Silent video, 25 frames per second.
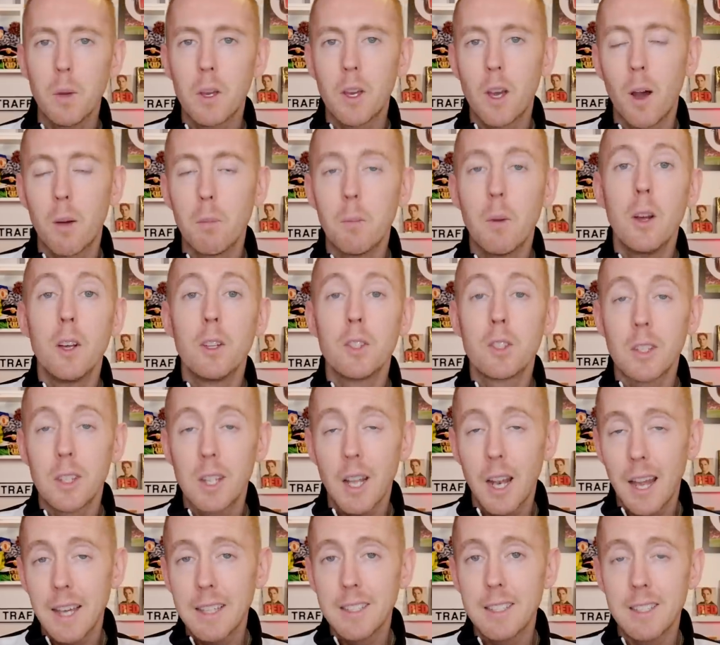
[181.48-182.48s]
we come to
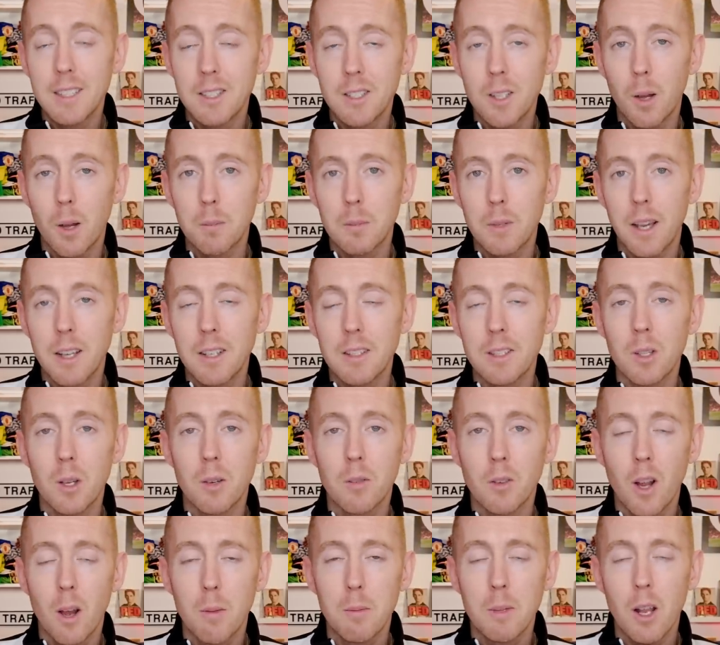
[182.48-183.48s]
the latest updates that
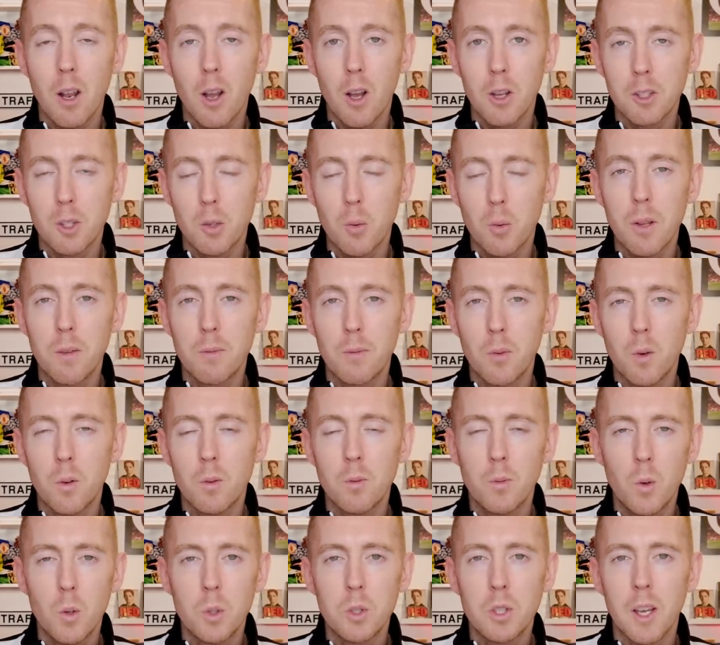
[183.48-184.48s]
have come in the last 24,
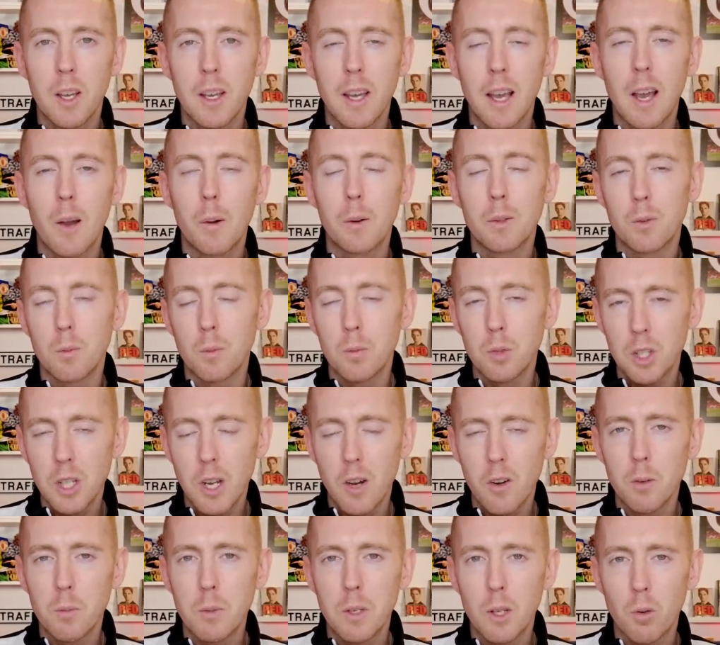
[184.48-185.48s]
48 hours from
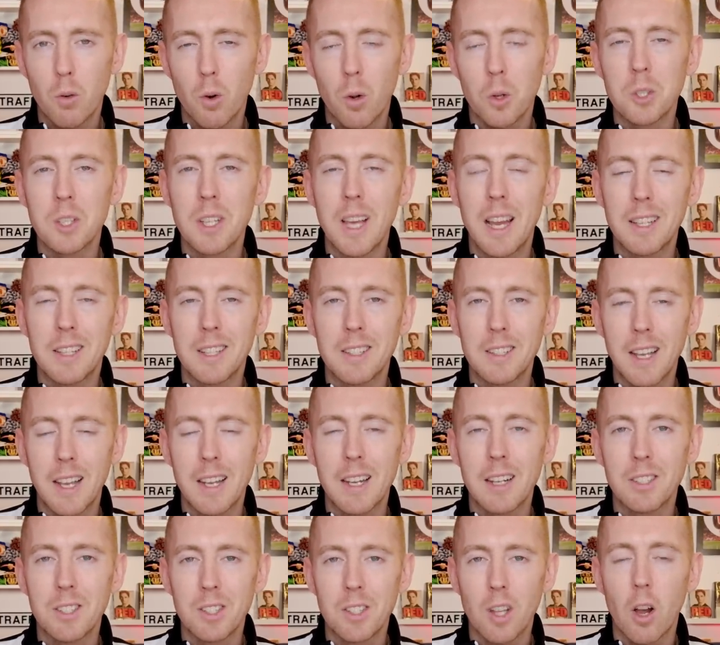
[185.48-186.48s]
Jeremy Cross and the
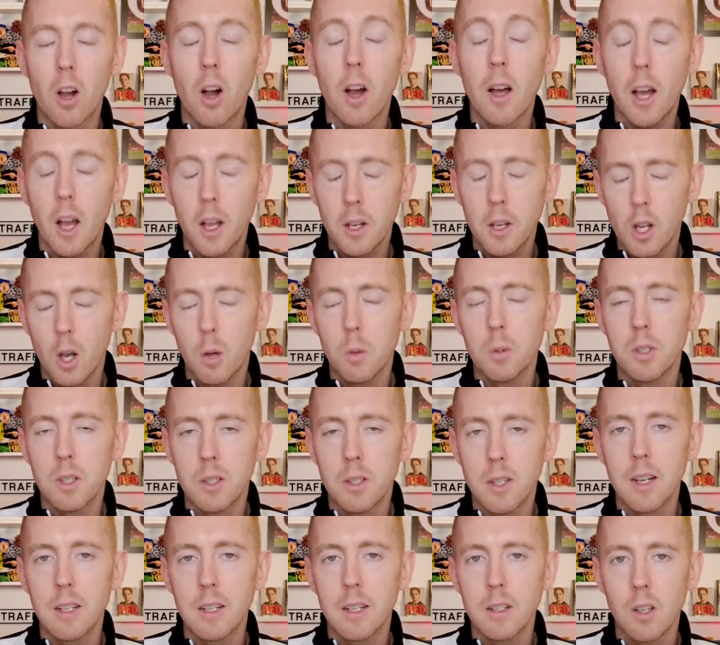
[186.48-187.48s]
Daily Star. I know it's
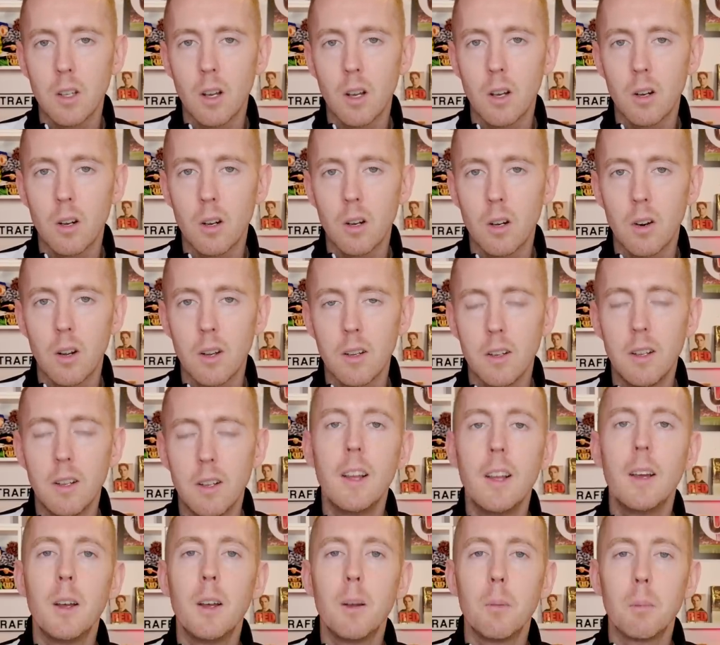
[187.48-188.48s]
the Daily Star, all right?
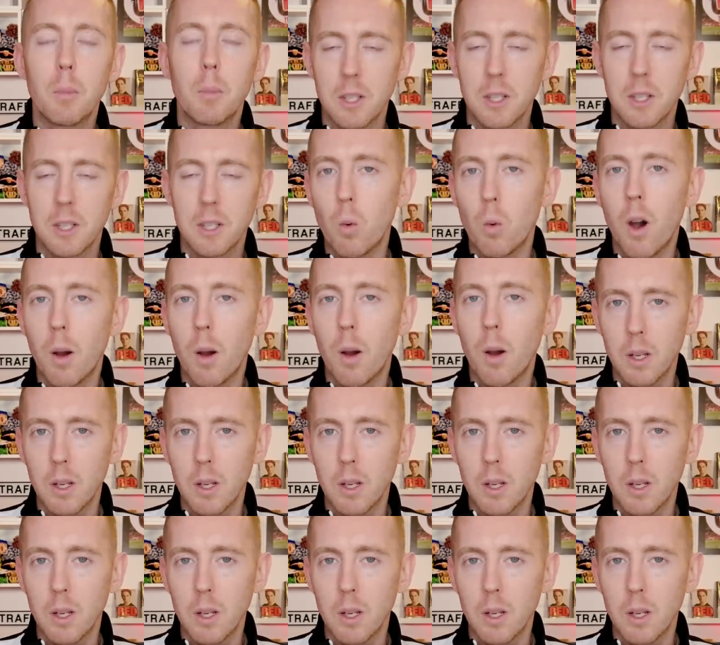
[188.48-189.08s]
But this is why I'm